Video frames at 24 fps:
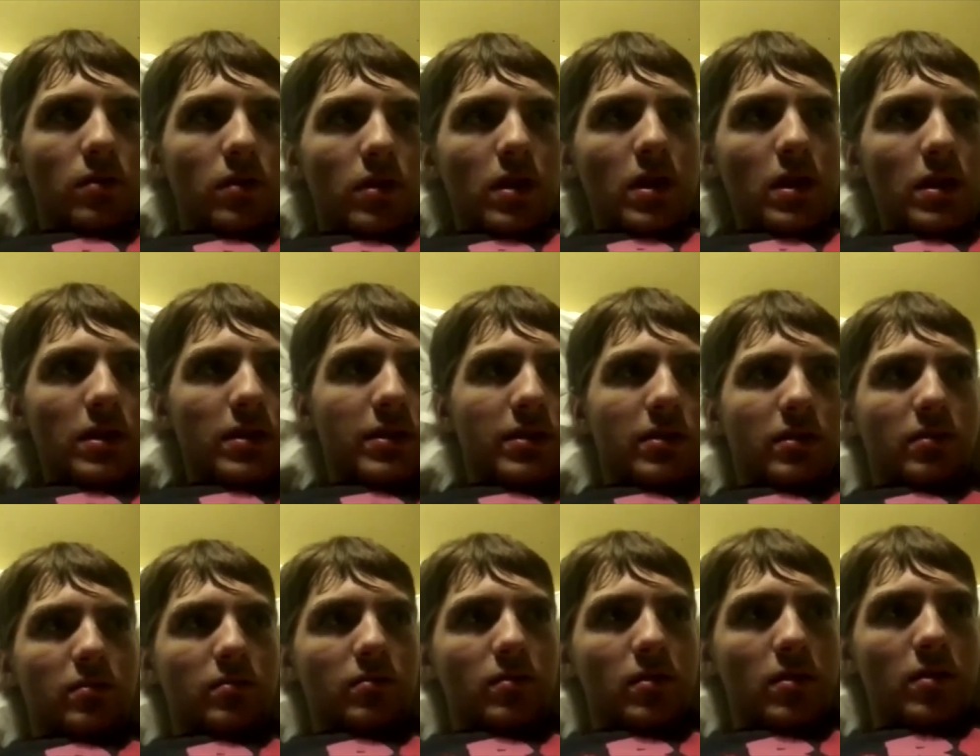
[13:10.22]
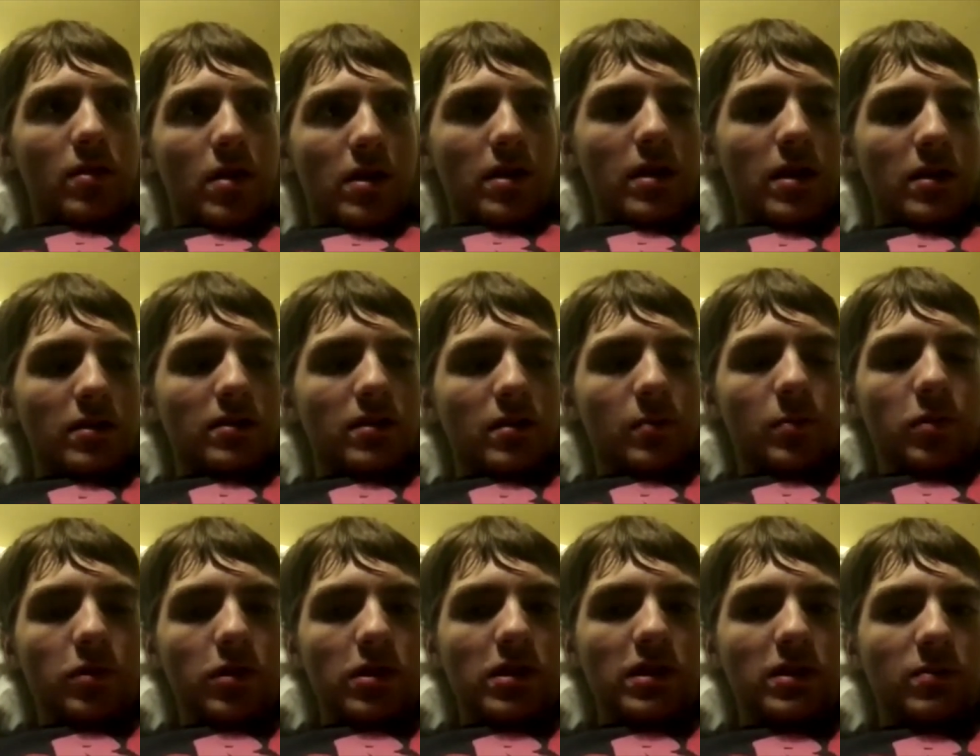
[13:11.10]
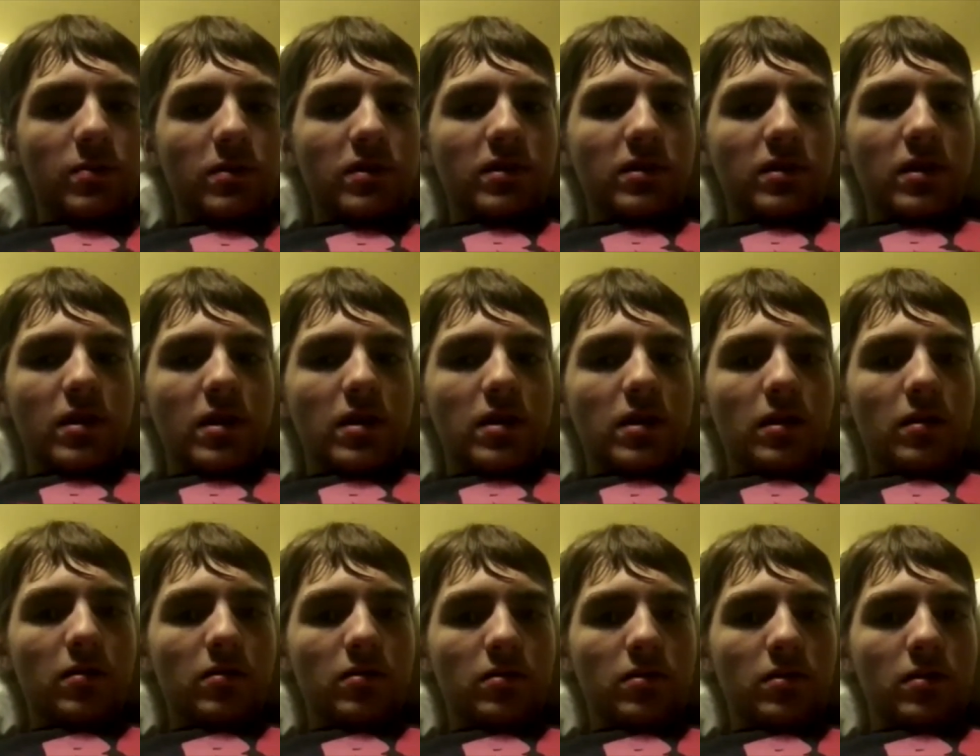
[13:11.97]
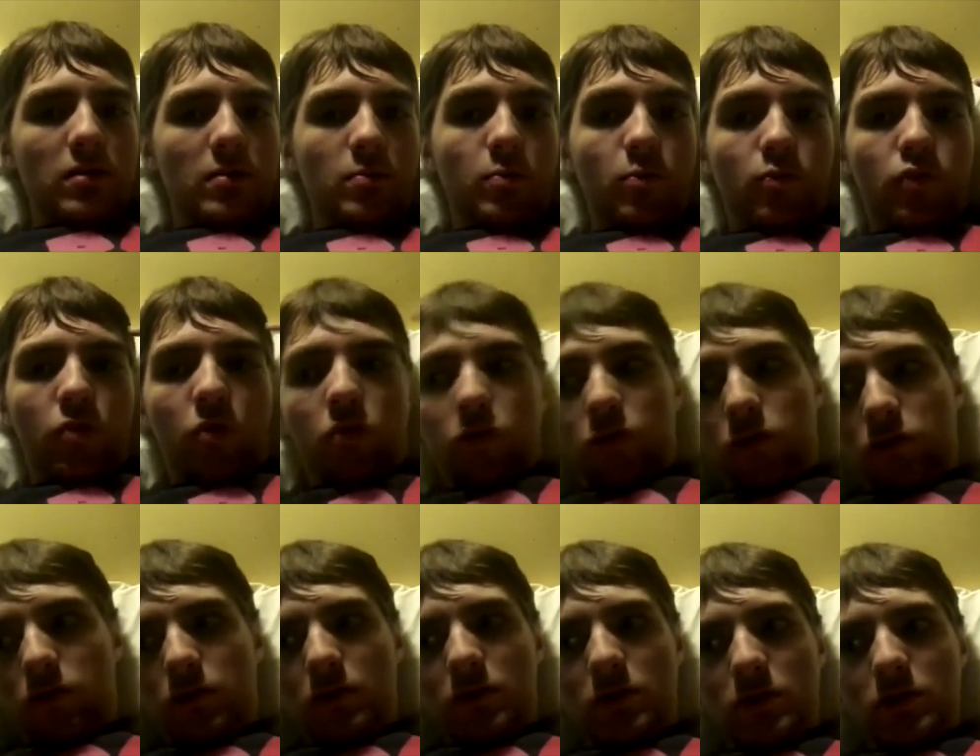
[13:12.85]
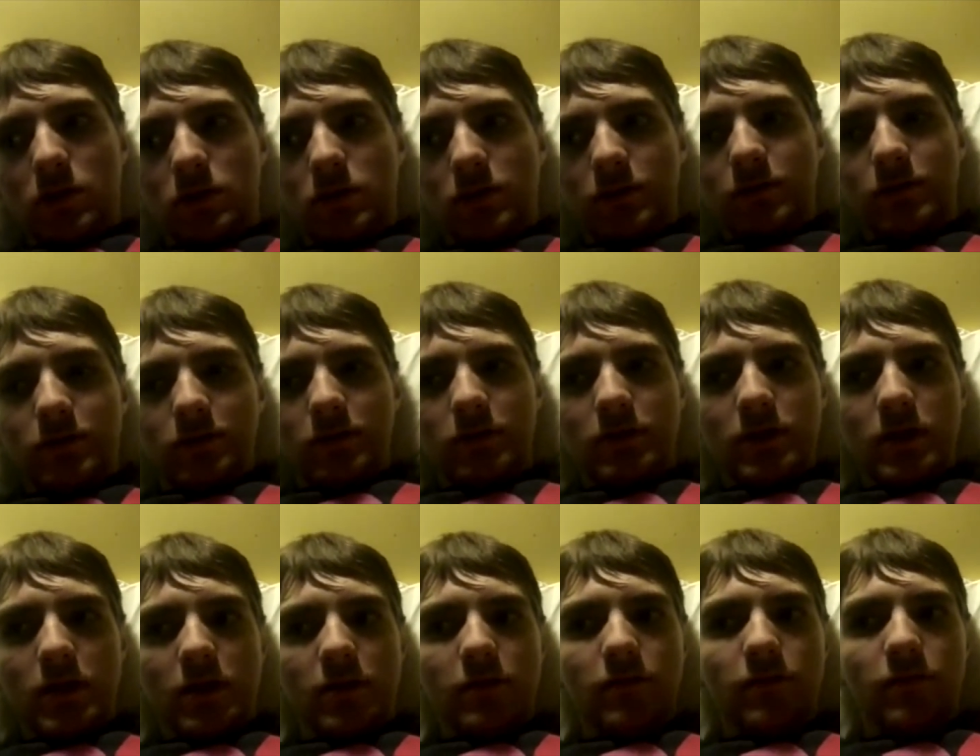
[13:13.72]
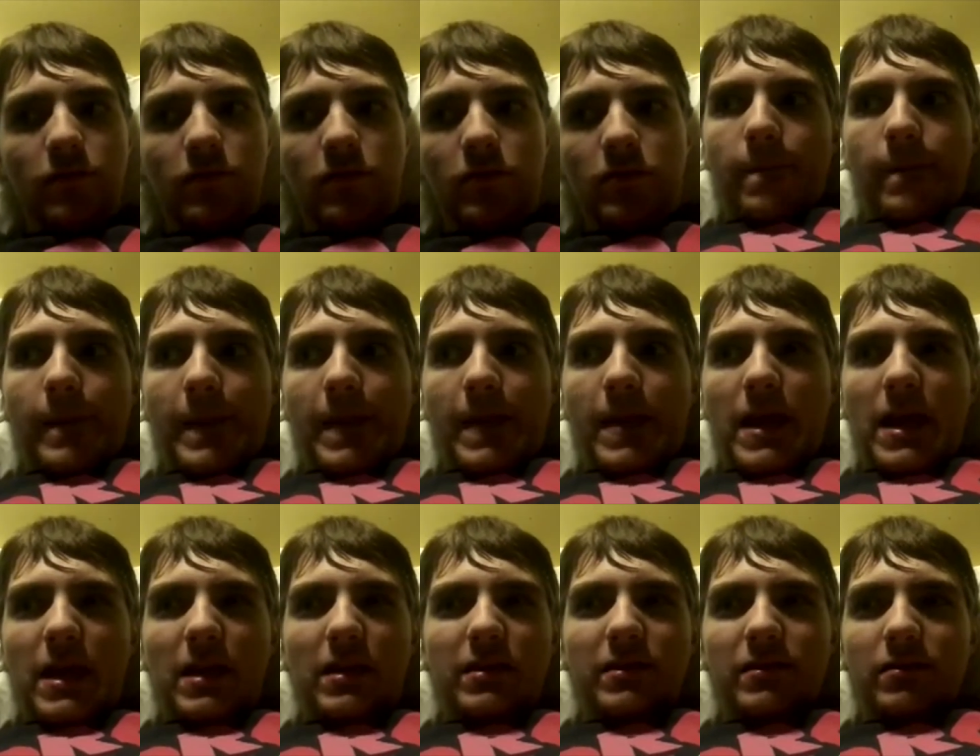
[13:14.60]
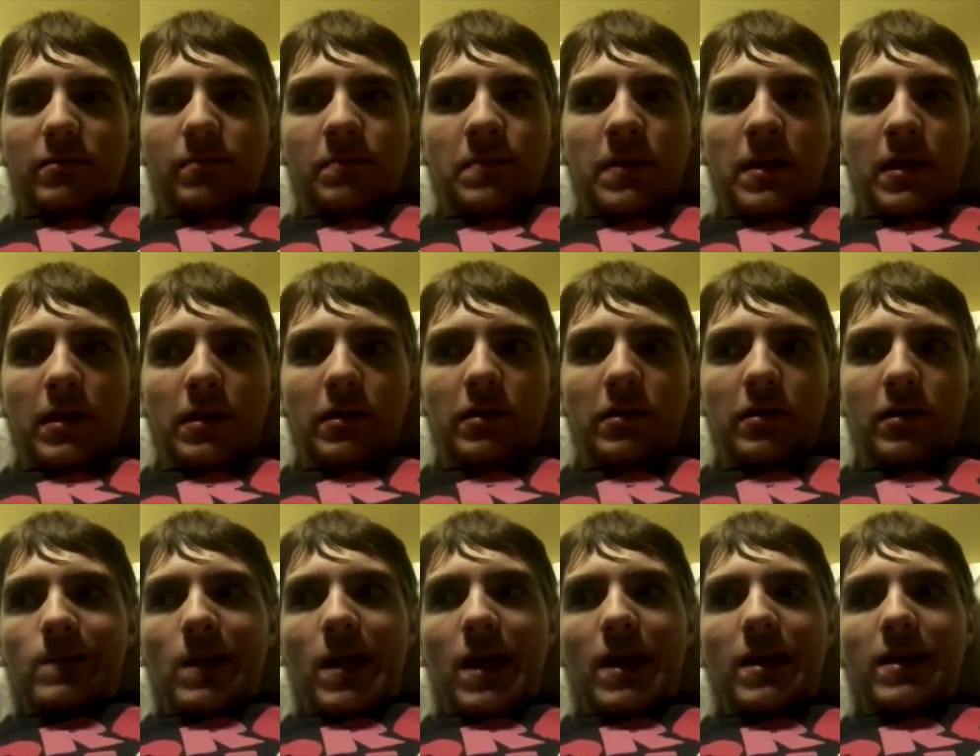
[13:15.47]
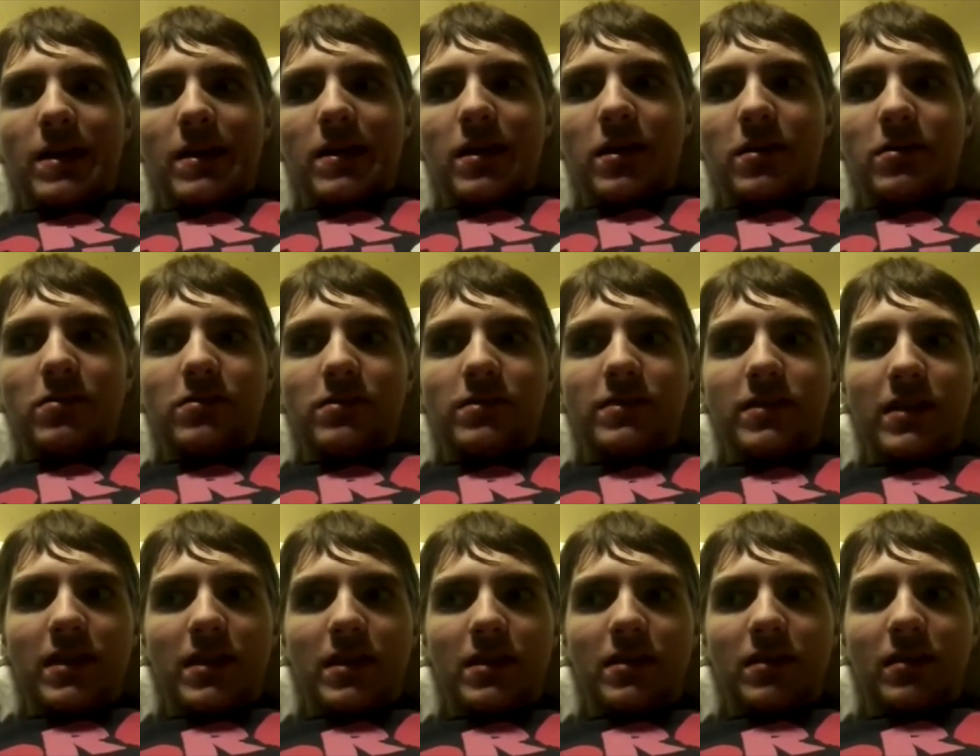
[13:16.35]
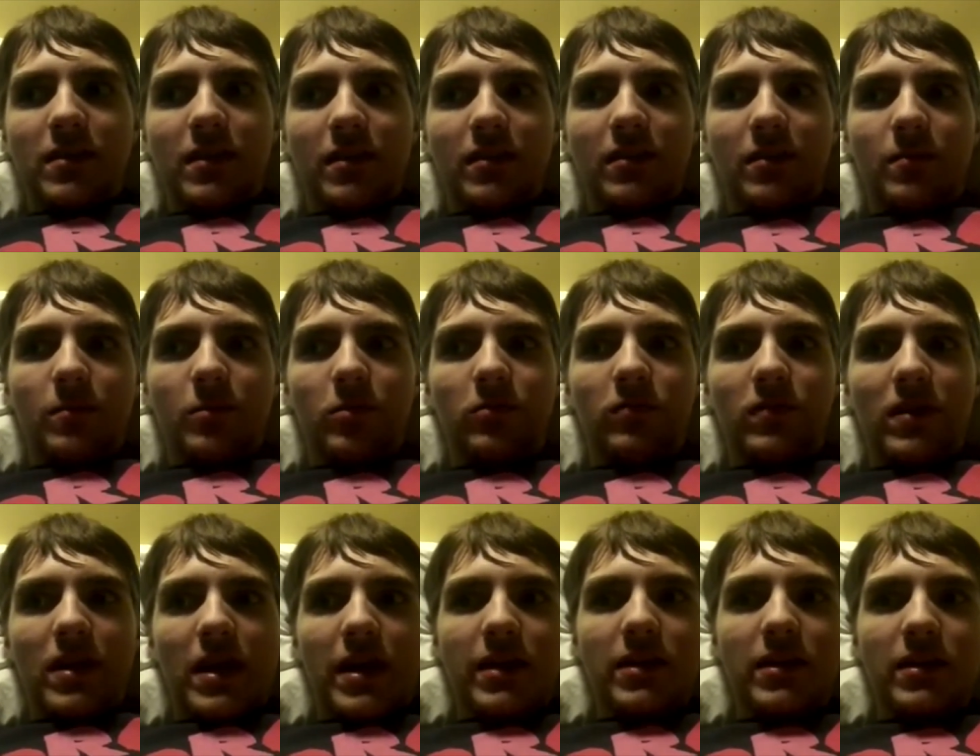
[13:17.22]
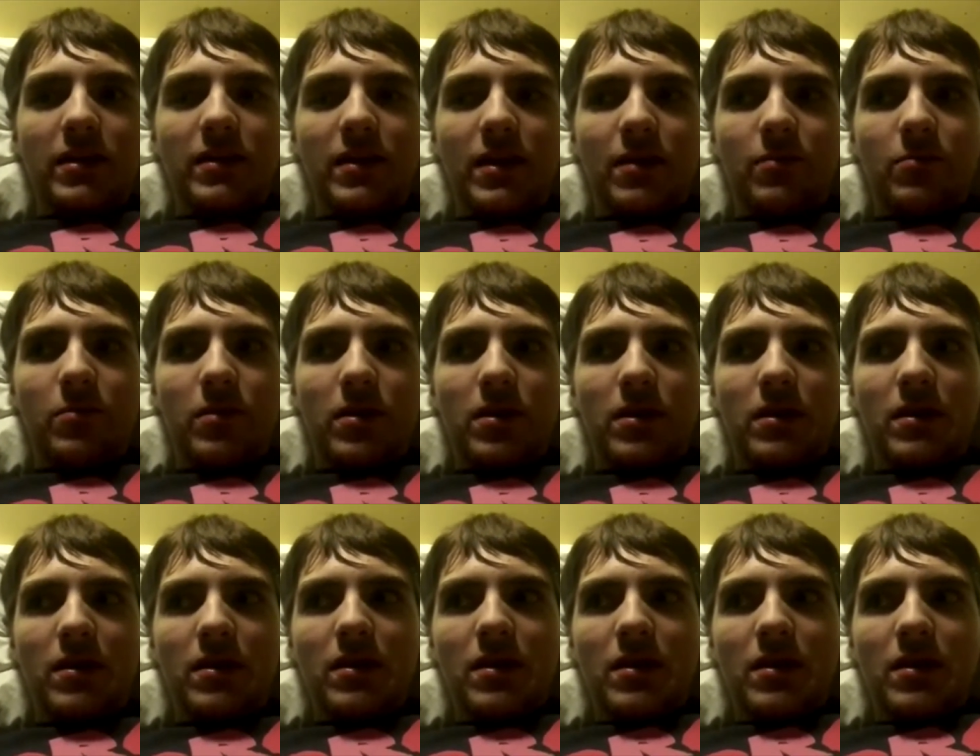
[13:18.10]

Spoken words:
takes, I guess, the policeman's gun and, like, and she shoots herself. And, man, I can understand the movie ending that way,